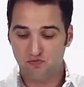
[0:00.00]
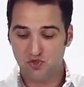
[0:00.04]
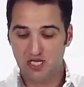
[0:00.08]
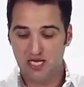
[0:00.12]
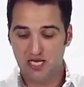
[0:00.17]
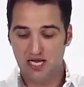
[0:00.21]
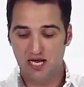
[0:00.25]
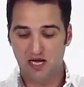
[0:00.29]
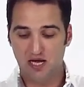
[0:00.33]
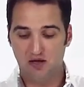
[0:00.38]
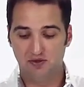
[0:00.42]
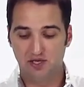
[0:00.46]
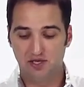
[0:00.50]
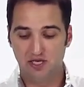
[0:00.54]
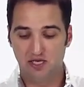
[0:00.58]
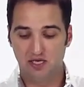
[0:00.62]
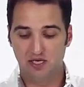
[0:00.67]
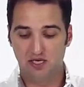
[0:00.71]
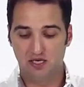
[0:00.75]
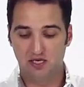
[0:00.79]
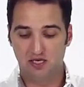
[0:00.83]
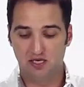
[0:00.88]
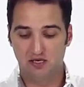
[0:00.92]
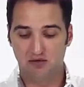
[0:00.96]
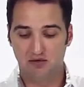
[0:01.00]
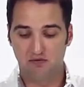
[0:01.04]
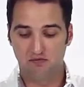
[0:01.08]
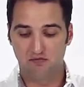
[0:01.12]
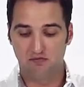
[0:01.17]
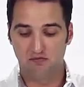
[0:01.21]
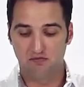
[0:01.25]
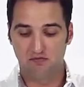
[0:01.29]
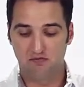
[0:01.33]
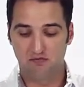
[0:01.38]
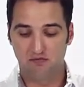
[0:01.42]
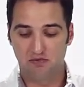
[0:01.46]
how the
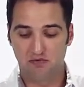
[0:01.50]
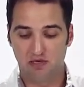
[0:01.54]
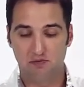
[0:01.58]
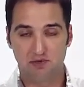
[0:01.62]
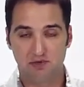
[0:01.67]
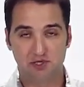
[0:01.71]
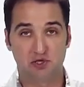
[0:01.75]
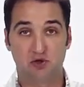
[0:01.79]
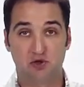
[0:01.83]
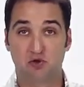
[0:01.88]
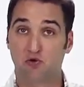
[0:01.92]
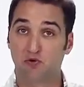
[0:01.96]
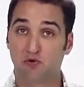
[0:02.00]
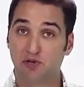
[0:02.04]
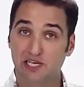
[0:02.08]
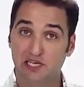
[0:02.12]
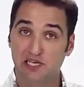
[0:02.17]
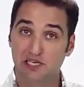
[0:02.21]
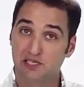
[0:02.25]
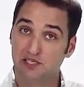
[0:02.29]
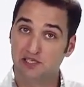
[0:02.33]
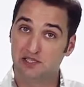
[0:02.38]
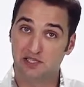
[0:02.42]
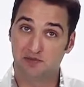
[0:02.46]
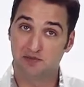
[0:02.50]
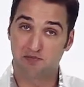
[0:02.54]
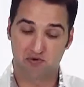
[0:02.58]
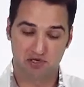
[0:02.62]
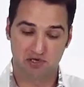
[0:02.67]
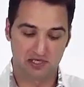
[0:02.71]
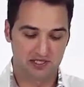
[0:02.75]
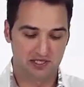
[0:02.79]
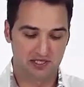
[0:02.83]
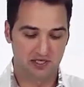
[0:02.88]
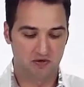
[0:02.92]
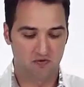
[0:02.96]
how much chlorine is
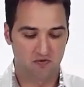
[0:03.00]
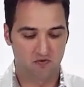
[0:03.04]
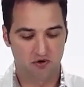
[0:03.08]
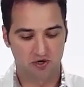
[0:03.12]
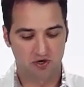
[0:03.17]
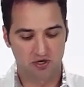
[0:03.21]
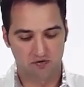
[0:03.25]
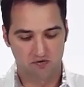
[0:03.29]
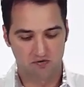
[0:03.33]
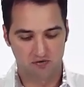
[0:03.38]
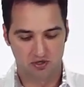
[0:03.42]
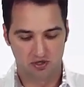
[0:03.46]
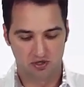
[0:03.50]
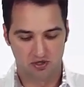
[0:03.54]
present in the water.